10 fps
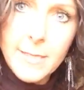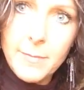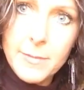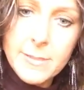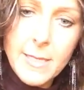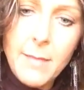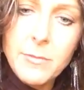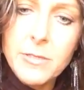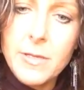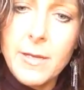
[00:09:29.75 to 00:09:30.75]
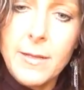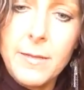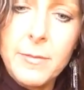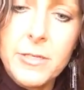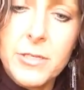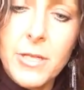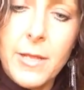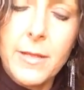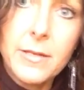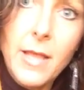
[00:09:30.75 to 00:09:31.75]
see, but see, I'm just going to, let me just show
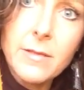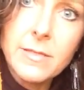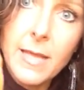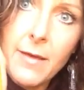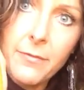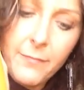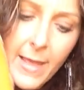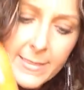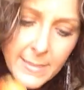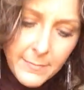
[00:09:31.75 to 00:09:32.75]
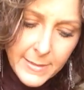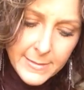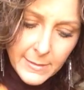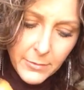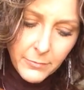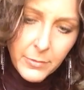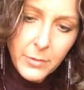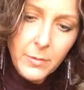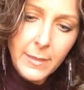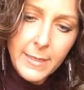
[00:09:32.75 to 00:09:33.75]
you. Do y'all see how fast that makes the little
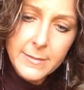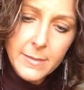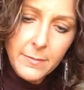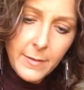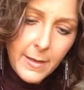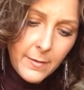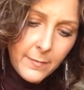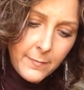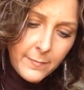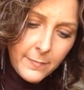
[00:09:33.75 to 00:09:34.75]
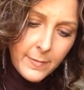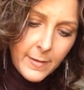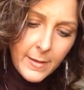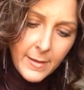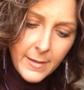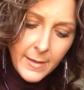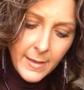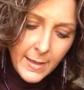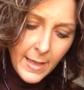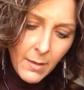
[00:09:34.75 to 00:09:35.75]
noodlettes on there?
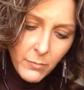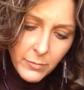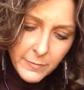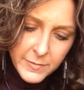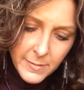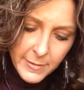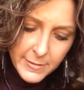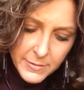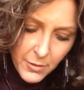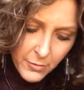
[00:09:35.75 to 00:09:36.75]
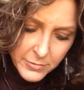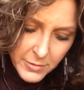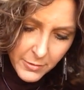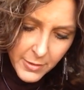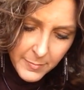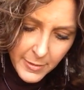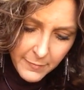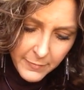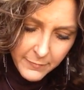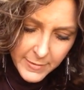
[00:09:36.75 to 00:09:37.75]
I wonder if some of these girls that are coming
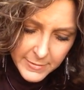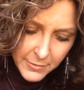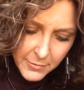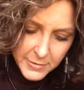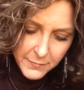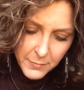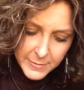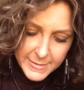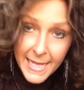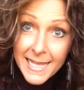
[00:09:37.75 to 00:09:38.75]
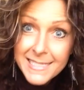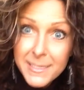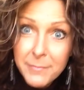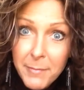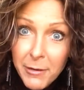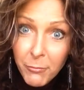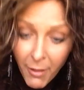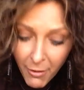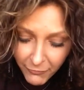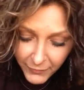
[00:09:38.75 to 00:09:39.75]
over to visit Christopher will taste some of my
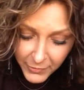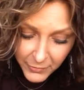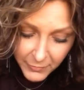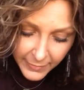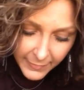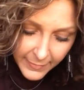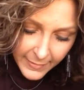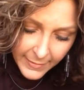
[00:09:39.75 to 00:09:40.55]
raw food, and